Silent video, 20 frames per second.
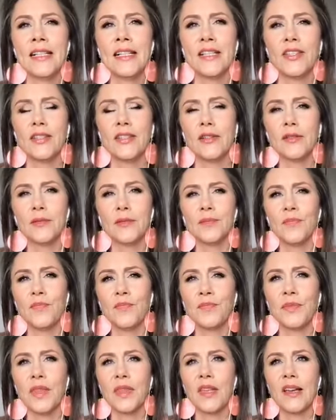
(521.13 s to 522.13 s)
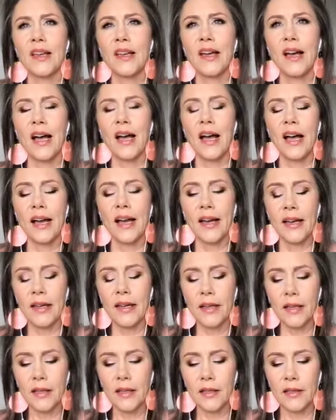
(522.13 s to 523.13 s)
So
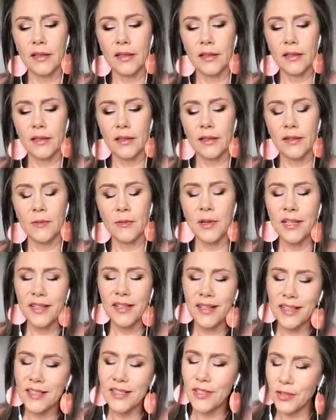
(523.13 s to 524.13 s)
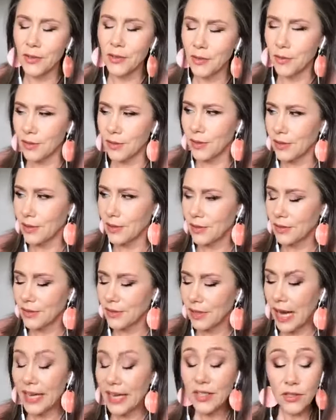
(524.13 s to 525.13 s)
what did I do?
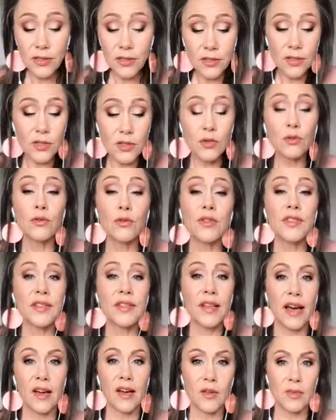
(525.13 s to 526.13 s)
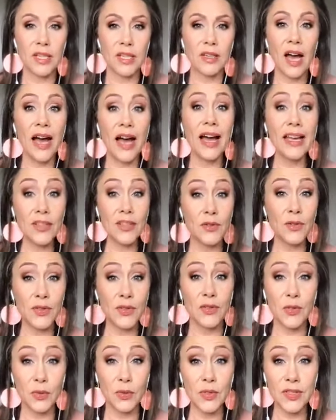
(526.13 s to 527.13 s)
I use the tools in the How to
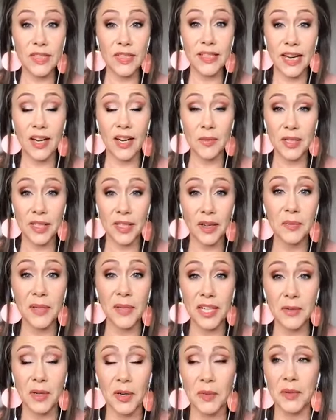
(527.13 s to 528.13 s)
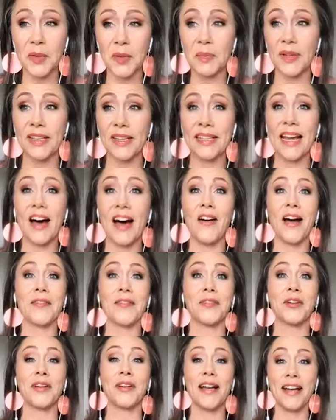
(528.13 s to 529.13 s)
Become Money workbook, but now
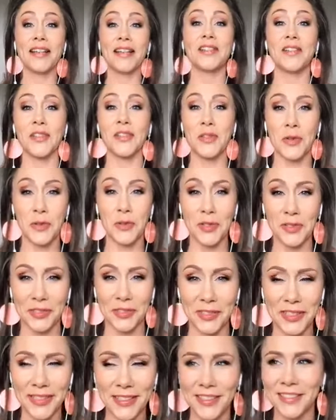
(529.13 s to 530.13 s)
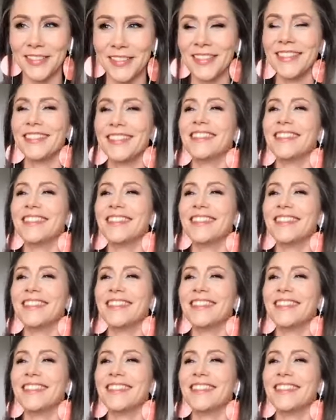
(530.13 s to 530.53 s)
I've created a tool for you.